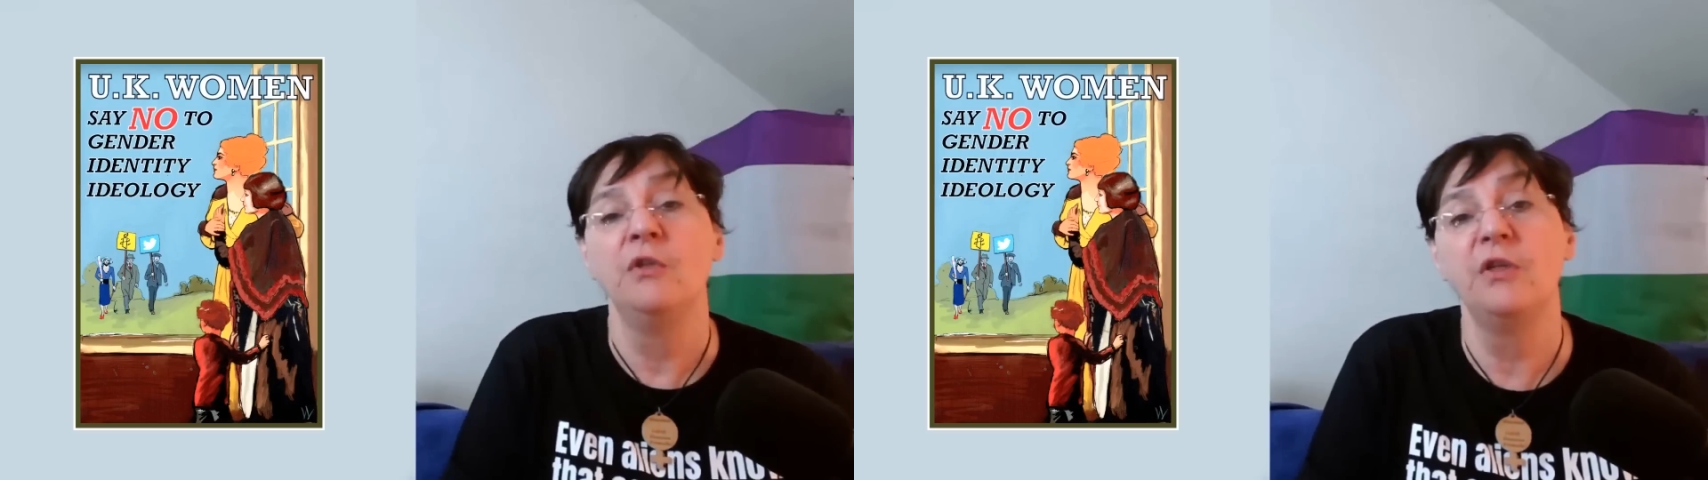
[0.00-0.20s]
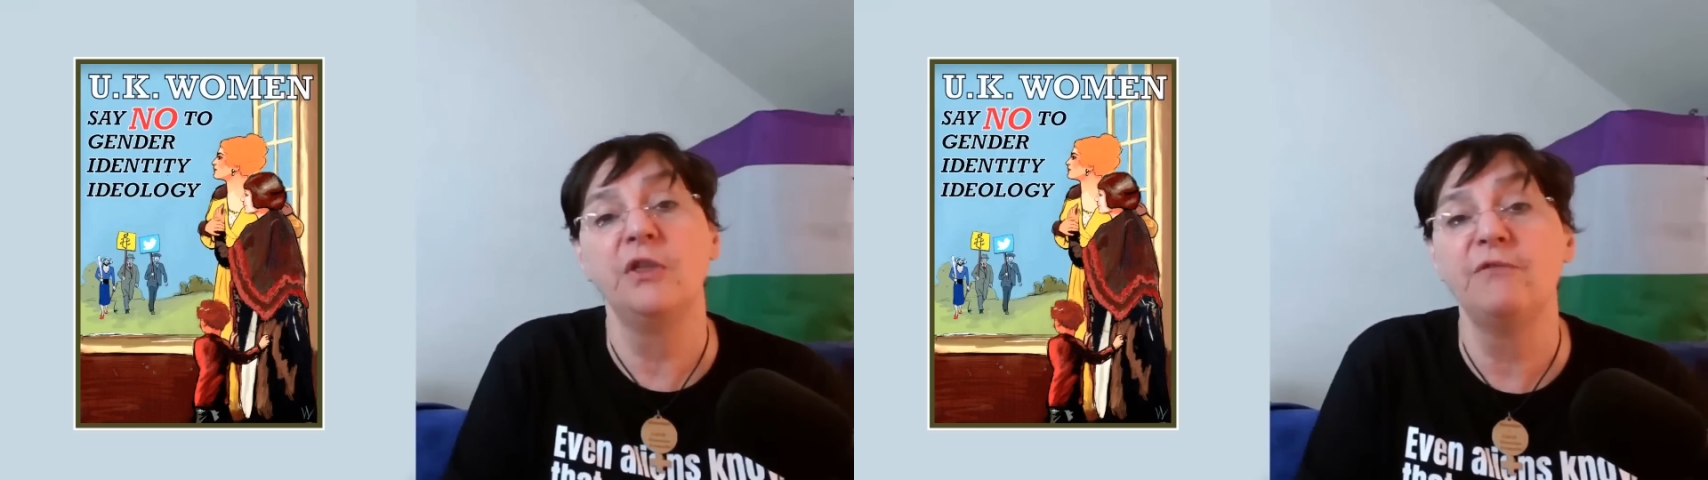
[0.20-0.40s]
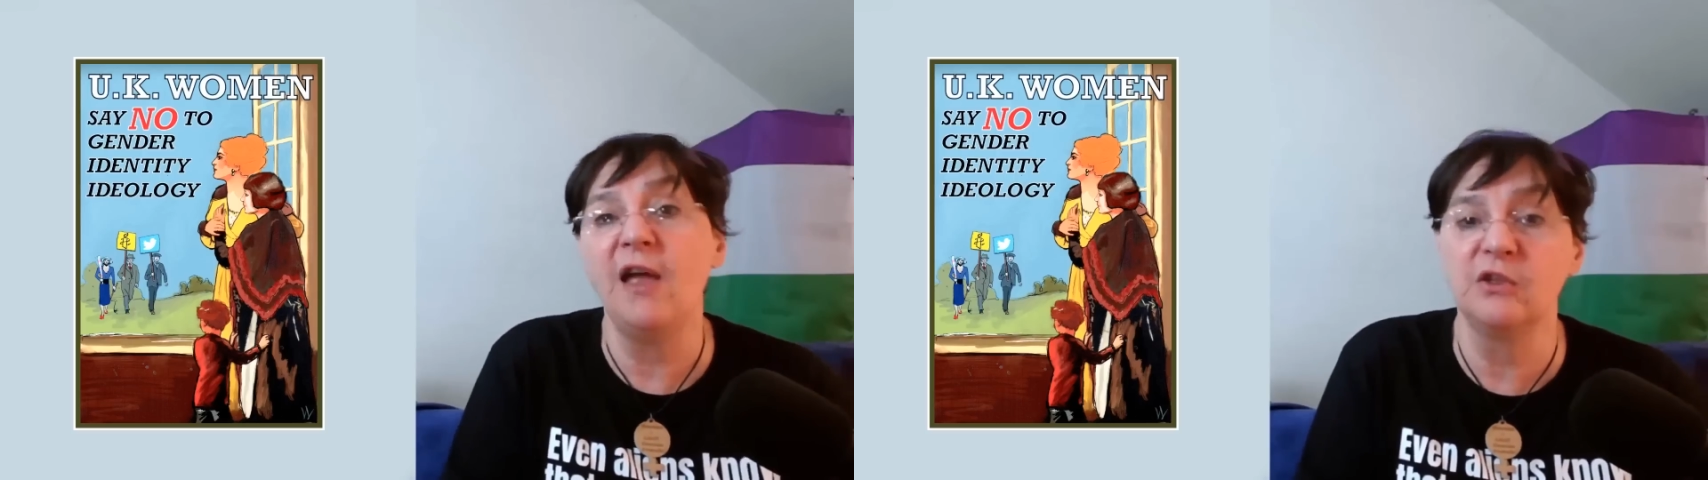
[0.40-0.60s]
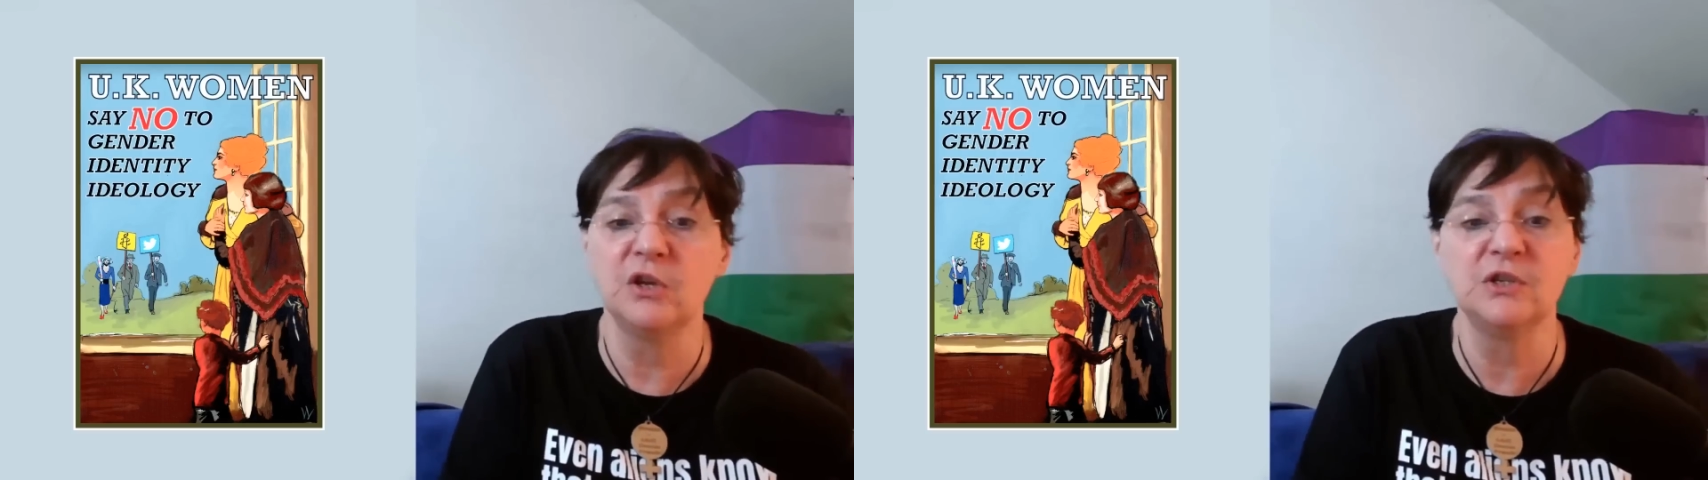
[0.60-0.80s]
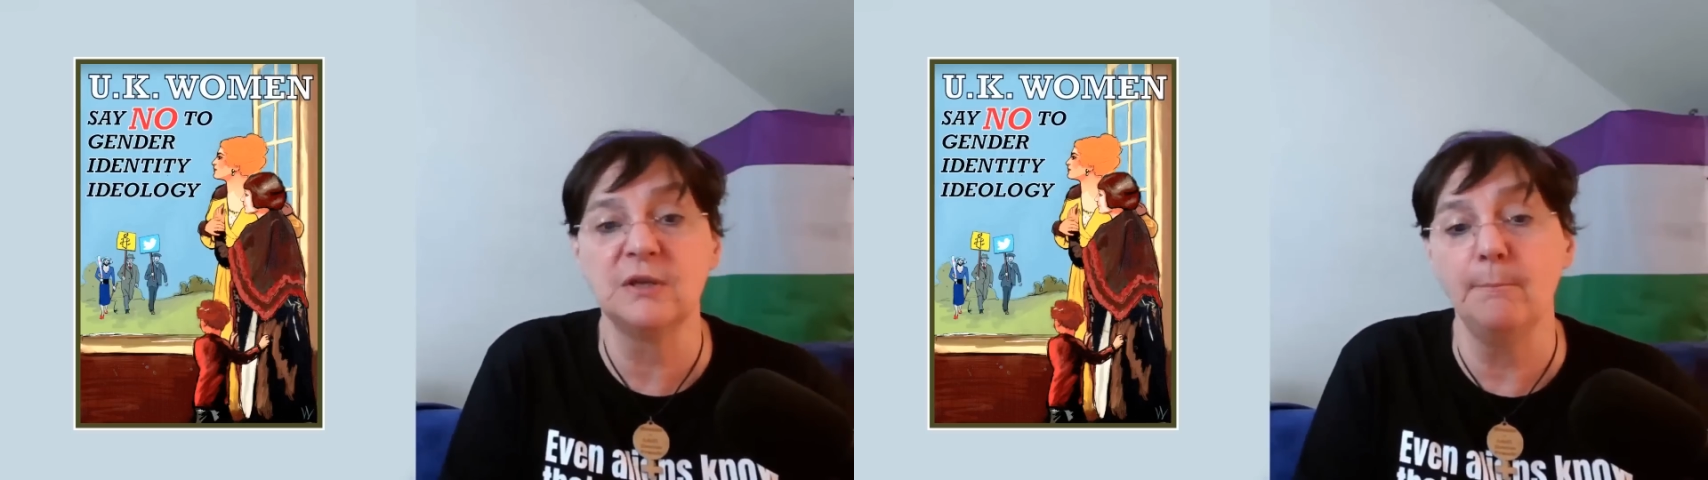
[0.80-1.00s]
that the fact
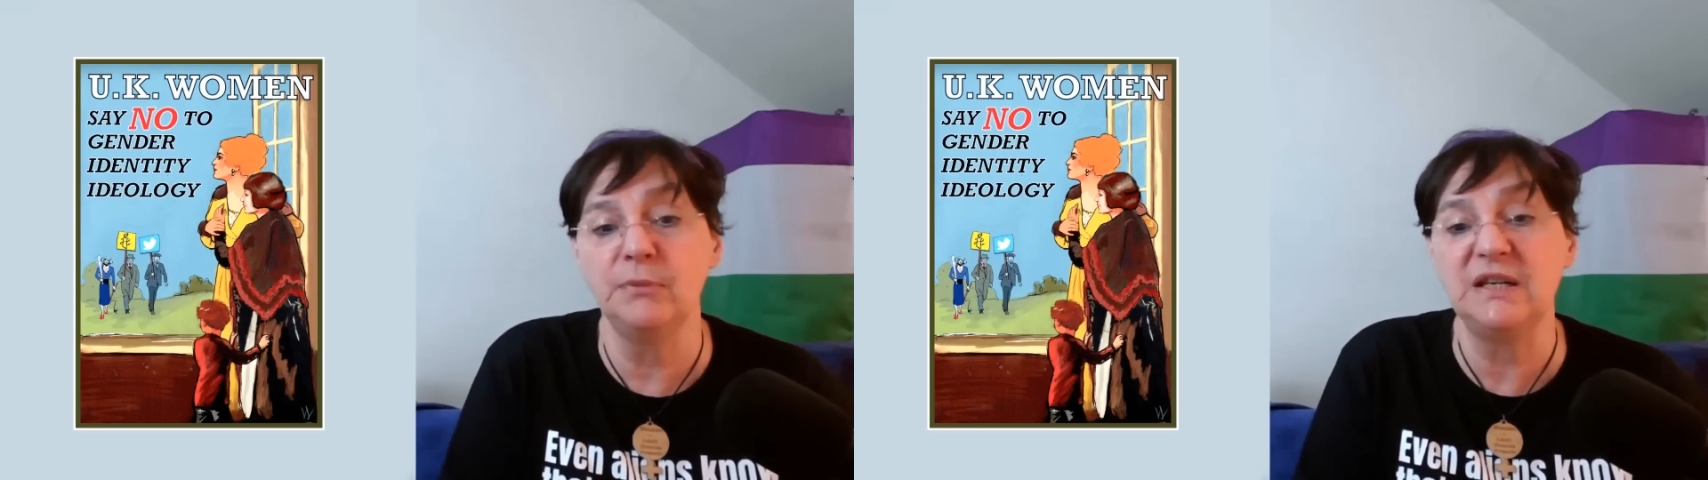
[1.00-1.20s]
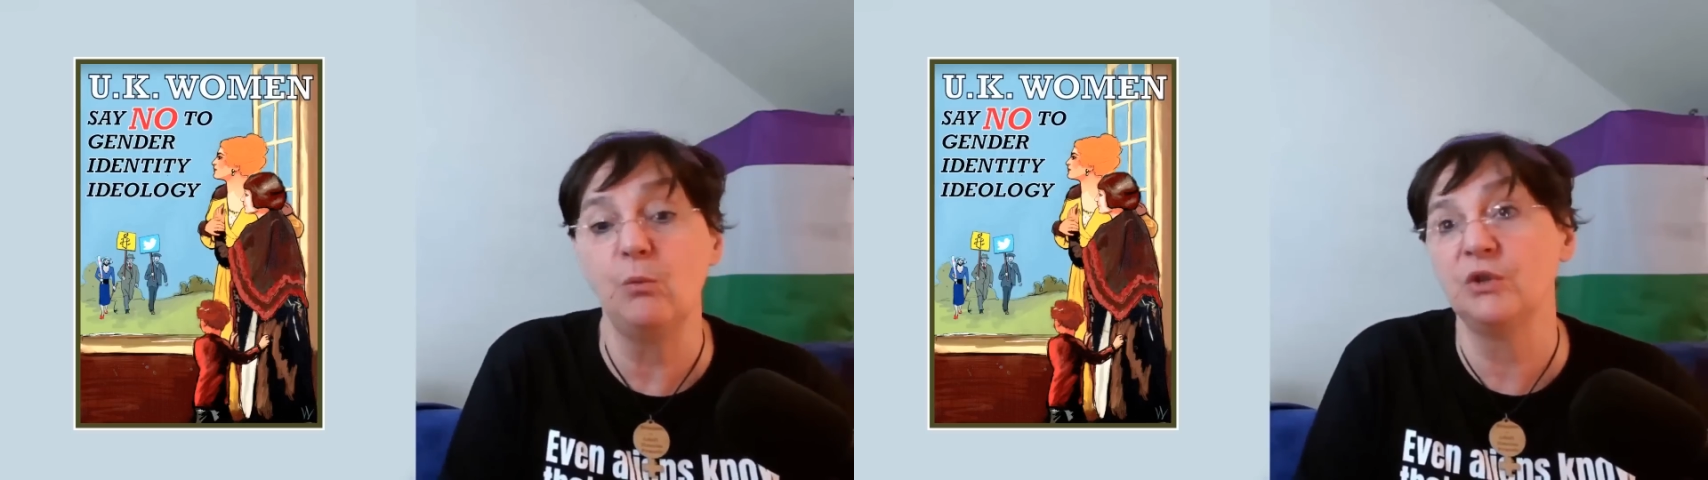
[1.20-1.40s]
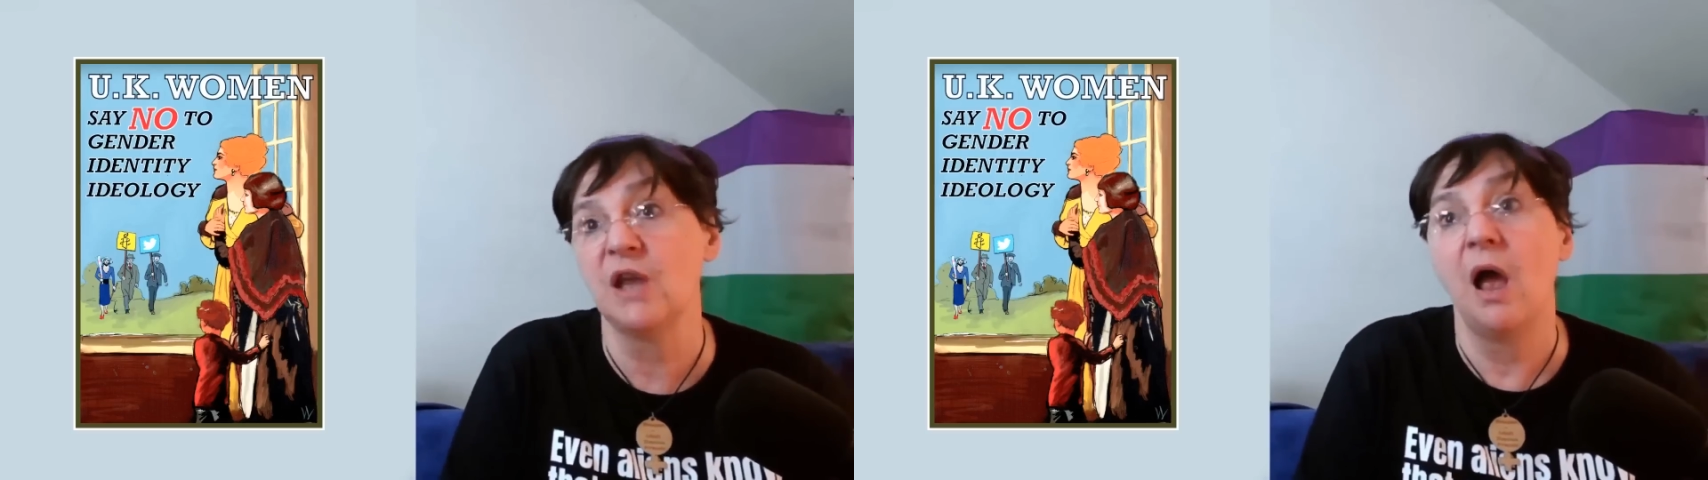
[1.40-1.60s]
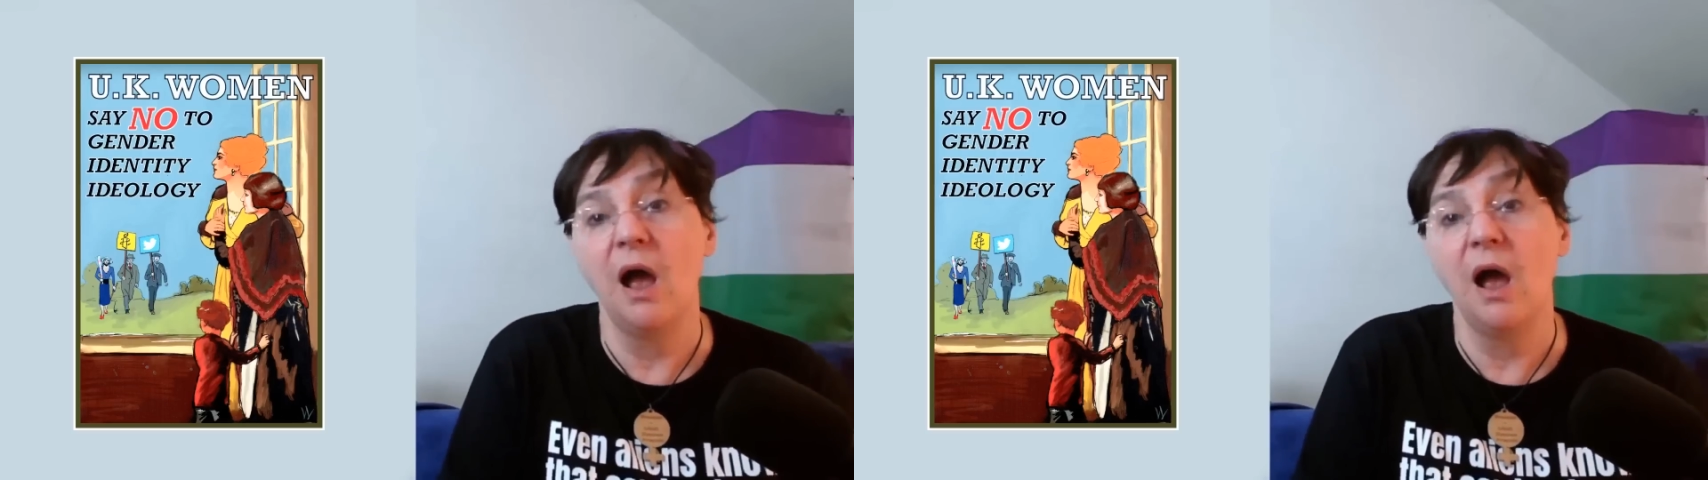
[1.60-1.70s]
that somebody was